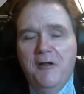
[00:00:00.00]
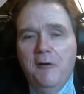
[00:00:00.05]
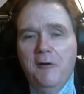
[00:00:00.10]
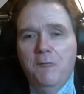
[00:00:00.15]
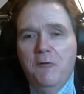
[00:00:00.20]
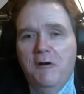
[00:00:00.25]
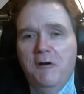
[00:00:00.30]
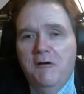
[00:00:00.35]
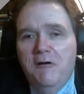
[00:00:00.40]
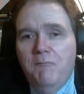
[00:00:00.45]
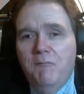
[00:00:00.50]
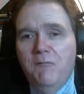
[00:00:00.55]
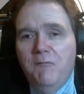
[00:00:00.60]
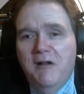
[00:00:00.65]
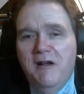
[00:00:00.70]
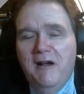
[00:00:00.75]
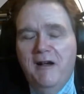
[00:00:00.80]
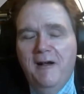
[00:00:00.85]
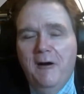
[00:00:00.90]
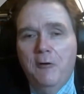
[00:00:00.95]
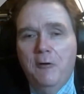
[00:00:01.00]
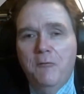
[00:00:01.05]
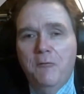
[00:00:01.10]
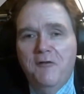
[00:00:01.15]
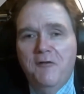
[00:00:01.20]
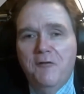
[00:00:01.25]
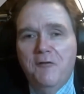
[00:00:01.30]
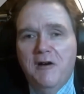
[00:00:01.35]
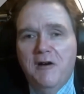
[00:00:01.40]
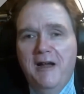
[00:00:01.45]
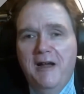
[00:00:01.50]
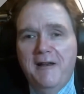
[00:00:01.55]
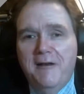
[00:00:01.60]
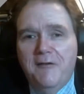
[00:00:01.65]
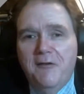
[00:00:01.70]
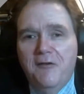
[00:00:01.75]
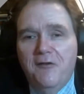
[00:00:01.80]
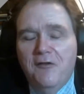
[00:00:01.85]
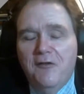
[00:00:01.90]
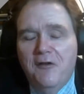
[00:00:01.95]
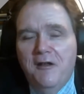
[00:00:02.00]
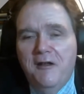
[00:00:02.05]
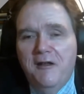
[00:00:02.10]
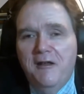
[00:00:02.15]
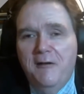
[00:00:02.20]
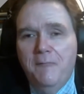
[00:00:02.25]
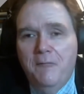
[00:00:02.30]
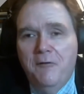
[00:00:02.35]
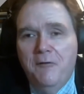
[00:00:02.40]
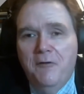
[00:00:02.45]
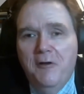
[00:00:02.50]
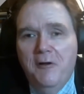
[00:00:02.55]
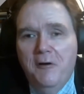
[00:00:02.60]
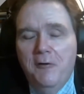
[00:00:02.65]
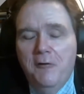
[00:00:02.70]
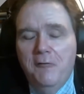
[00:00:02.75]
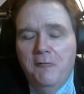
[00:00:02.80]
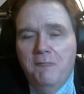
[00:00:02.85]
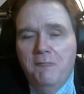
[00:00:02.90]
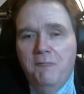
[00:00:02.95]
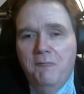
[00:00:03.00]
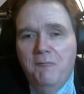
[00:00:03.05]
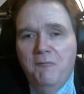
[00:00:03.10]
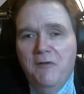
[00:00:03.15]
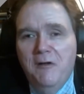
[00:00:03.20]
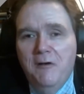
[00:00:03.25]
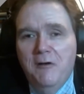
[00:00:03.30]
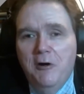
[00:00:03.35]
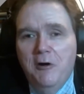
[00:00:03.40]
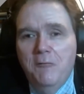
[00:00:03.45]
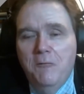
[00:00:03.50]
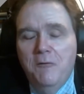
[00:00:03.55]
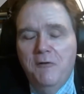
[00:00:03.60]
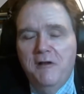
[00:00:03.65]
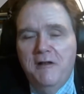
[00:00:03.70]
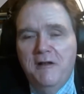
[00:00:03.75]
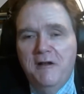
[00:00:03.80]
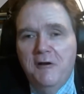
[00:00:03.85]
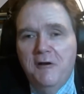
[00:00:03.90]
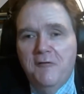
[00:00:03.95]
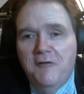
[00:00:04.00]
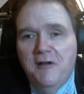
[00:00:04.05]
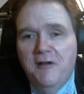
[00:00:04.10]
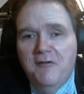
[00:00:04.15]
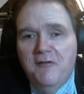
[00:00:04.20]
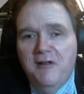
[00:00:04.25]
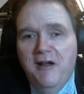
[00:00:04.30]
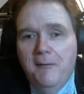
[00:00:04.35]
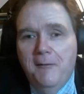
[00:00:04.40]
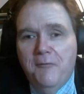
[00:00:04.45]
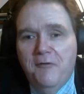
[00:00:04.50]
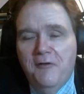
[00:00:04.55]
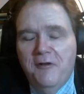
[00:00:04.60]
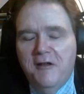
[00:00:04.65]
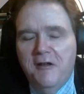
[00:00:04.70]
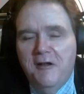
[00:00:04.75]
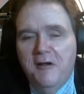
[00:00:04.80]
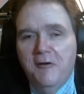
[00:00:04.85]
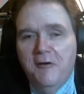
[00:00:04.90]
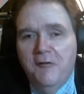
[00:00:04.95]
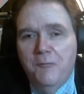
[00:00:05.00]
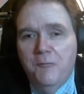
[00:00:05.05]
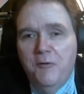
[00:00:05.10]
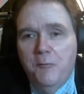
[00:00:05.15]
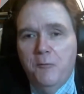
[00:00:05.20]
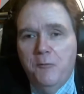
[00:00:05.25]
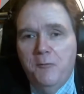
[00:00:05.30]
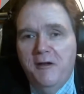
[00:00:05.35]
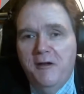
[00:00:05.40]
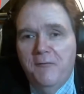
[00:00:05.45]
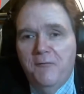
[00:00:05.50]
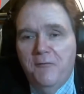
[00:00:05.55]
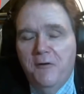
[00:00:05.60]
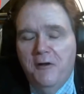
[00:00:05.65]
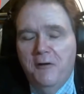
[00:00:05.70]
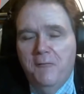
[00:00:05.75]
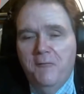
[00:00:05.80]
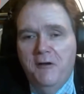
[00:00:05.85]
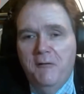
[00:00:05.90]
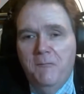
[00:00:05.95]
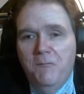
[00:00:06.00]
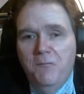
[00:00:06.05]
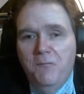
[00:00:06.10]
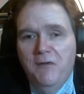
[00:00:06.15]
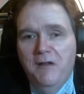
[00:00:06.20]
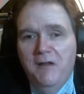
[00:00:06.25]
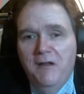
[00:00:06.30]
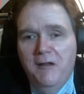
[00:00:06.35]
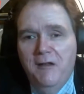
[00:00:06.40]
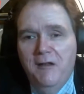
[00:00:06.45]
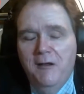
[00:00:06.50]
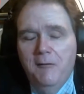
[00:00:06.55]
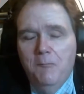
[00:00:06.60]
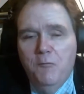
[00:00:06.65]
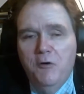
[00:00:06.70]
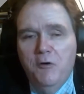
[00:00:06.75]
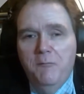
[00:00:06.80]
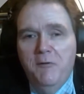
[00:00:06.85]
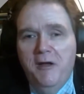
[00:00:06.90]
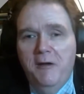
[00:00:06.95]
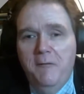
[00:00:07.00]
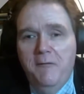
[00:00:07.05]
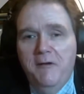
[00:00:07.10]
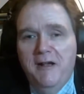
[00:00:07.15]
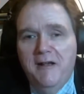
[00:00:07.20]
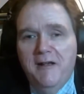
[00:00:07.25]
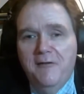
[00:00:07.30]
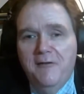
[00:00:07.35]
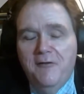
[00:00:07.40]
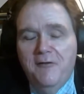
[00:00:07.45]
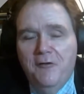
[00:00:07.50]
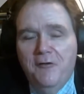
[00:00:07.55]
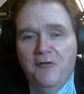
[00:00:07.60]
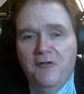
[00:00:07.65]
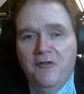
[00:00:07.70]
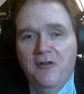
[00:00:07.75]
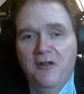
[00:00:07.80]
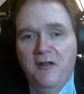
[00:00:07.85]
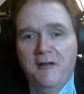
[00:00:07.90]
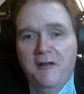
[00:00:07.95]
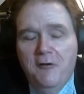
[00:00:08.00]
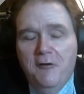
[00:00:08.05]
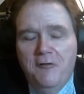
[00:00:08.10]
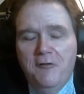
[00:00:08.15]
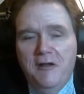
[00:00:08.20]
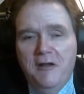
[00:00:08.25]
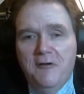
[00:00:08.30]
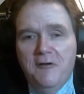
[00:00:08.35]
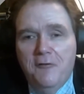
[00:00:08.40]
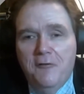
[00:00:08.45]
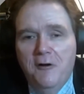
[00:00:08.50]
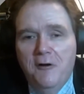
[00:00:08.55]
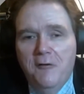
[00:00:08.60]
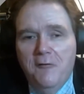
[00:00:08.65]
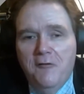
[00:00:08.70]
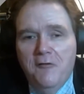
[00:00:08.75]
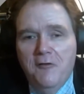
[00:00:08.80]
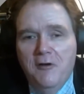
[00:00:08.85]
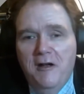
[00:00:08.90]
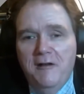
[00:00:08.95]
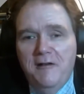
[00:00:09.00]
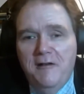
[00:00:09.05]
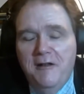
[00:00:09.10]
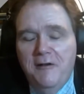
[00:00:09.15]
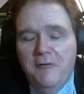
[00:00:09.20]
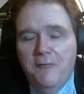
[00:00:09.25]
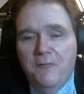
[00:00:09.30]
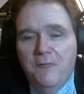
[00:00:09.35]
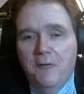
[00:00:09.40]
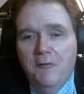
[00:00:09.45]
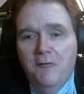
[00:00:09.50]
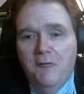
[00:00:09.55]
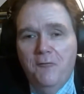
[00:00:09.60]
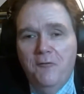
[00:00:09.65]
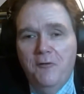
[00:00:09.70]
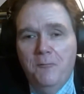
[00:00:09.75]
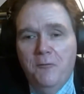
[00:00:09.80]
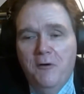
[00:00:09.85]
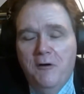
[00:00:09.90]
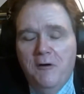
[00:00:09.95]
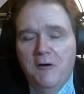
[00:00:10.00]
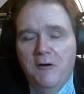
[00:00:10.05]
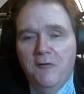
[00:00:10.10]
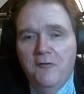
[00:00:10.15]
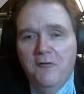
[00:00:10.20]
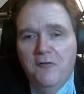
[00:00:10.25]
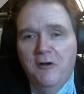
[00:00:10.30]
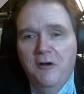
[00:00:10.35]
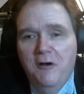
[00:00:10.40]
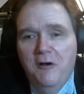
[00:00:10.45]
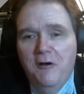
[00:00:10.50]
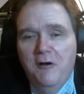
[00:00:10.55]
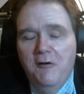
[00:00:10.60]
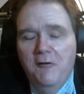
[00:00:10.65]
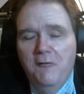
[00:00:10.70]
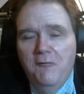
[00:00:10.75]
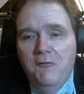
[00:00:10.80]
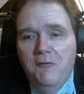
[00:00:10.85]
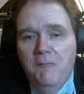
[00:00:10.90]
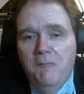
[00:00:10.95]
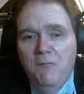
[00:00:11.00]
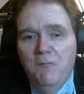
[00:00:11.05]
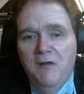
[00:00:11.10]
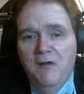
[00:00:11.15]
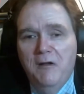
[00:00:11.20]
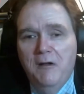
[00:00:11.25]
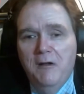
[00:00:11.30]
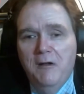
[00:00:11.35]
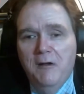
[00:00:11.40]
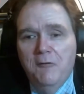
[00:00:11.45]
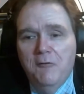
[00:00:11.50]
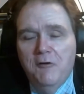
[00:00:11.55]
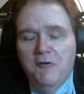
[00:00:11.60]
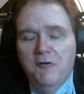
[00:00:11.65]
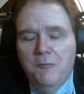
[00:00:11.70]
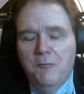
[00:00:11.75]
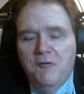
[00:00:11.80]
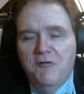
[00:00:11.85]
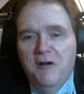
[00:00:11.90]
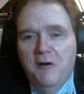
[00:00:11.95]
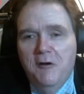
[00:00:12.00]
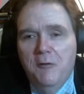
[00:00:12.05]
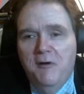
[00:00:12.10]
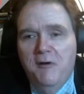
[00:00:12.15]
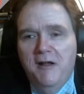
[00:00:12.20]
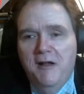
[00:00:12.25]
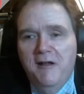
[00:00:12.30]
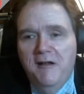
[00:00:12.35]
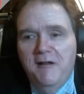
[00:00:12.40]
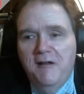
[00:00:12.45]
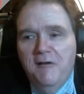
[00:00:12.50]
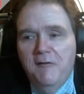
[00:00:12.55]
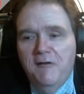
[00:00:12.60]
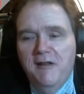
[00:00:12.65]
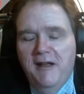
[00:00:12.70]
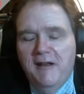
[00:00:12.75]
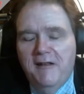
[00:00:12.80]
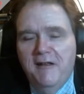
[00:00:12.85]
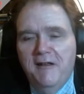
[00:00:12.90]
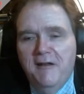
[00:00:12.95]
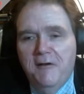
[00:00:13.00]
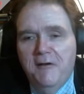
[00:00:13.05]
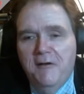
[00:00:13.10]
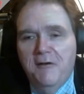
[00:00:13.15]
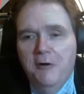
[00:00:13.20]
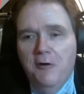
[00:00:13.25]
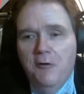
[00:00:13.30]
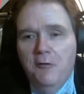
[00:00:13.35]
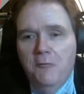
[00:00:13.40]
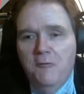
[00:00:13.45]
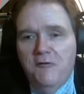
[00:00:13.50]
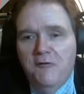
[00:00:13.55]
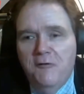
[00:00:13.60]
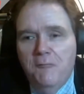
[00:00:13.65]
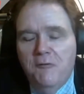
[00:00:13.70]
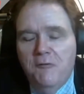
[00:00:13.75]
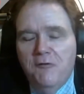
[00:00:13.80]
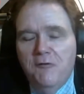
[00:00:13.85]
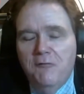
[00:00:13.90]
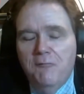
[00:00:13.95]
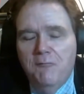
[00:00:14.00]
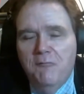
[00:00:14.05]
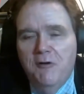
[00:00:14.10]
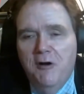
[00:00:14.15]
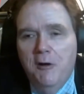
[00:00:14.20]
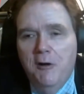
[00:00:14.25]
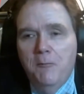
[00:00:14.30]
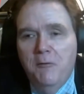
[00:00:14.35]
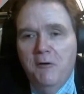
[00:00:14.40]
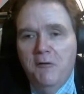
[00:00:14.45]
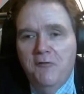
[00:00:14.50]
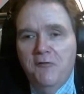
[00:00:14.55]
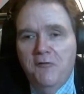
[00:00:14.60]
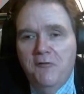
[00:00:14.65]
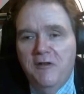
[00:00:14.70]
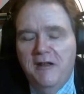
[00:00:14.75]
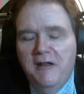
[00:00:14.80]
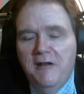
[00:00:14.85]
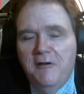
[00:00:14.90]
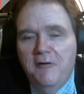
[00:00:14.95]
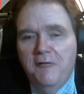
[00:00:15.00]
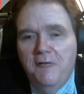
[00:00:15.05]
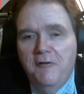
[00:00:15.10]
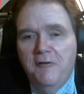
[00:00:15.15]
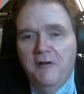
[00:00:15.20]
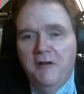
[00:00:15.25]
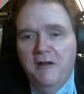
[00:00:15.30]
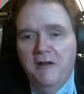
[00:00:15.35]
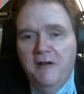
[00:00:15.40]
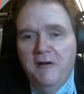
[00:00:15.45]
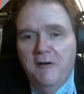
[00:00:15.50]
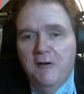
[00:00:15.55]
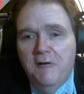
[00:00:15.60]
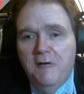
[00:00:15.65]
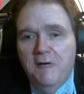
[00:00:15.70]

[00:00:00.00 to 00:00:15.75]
well, I always liked to sing, even though over the years I stopped singing because people made fun of it. But maybe I could just sing on the intro. So I did the first few bars of Christmas Carol by Nat King Cole, which it was almost the end of the year.